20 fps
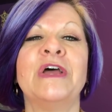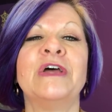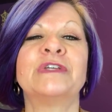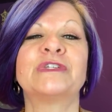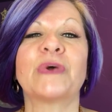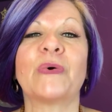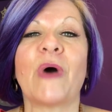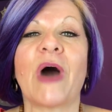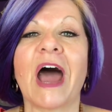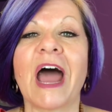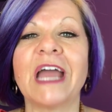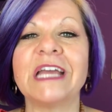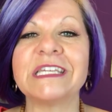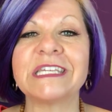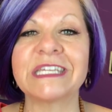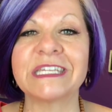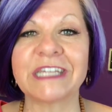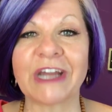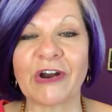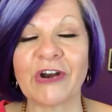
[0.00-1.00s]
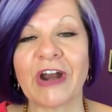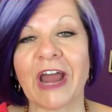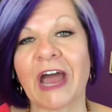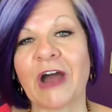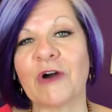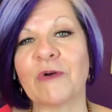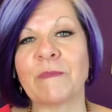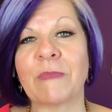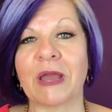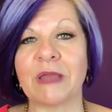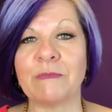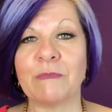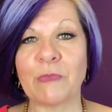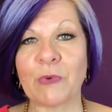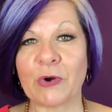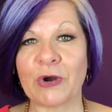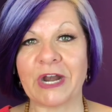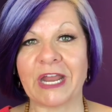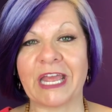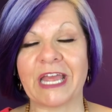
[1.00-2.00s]
So I start out my
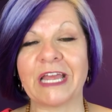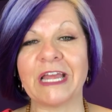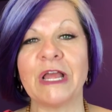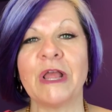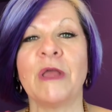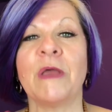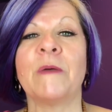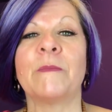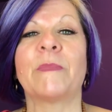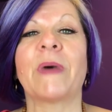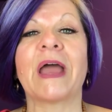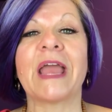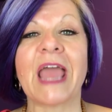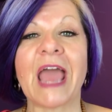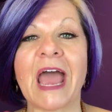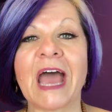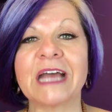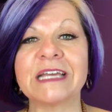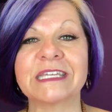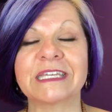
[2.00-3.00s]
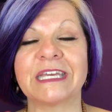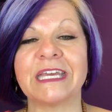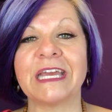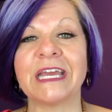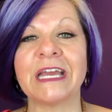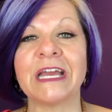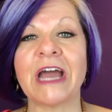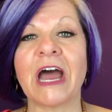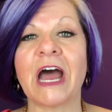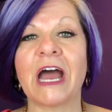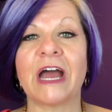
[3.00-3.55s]
morning by asking